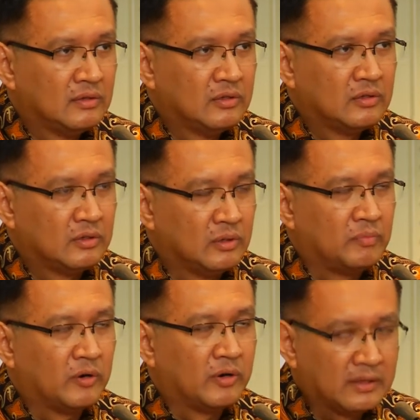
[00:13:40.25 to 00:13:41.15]
So
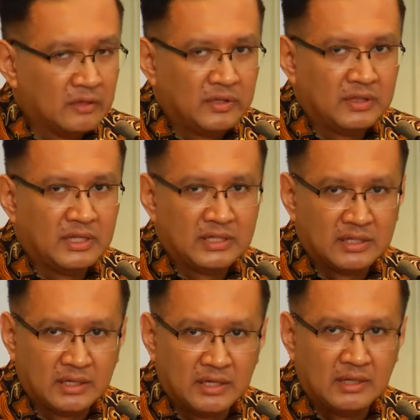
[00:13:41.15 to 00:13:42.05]
productivity is
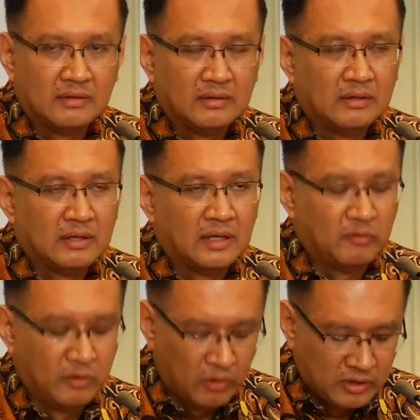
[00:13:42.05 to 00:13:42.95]
a key if
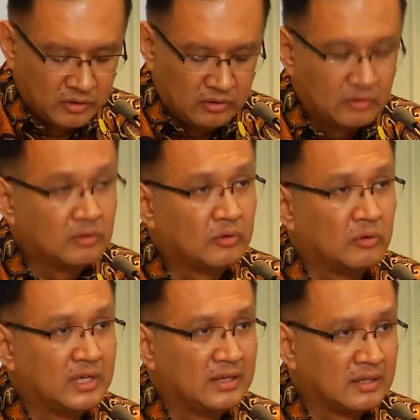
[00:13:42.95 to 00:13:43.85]
we want to
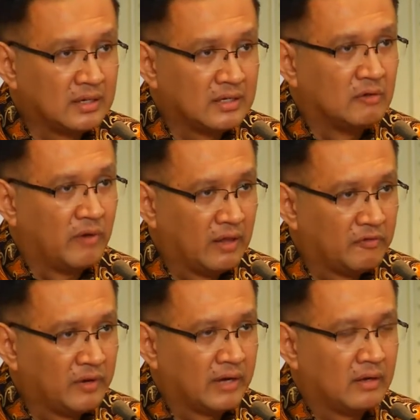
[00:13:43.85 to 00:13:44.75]
increase the
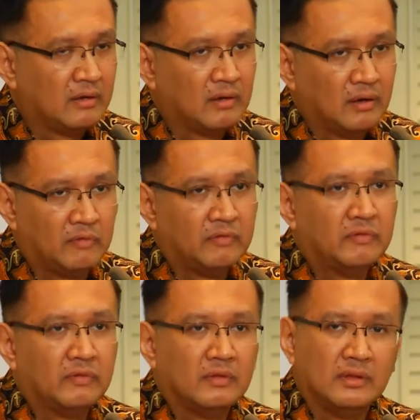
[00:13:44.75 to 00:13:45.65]
welfare
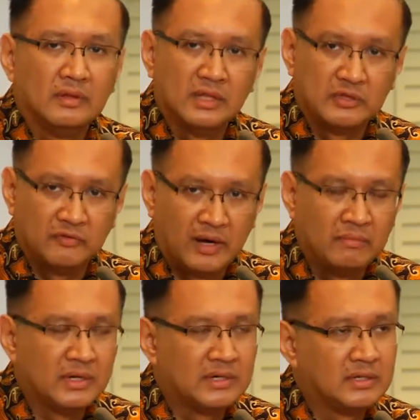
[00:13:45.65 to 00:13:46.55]
of these
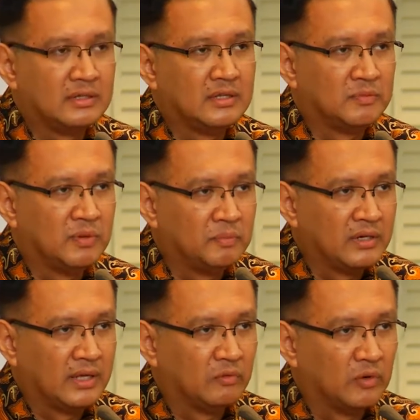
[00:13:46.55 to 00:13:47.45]
farmers, these people
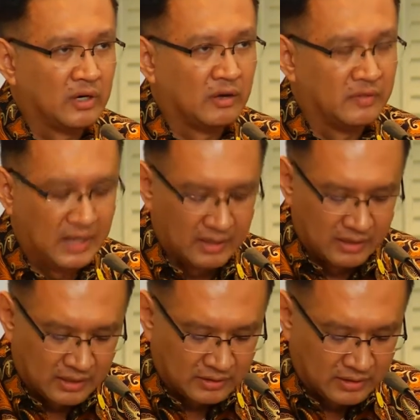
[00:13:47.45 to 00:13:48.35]
that work on the
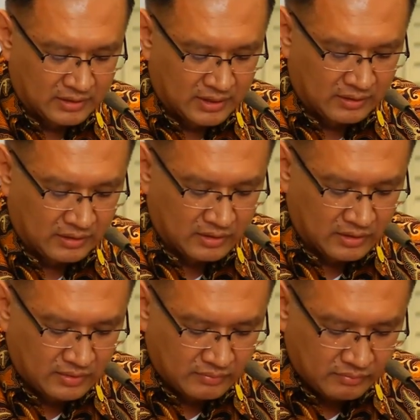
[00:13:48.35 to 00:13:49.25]
agricultural sectors.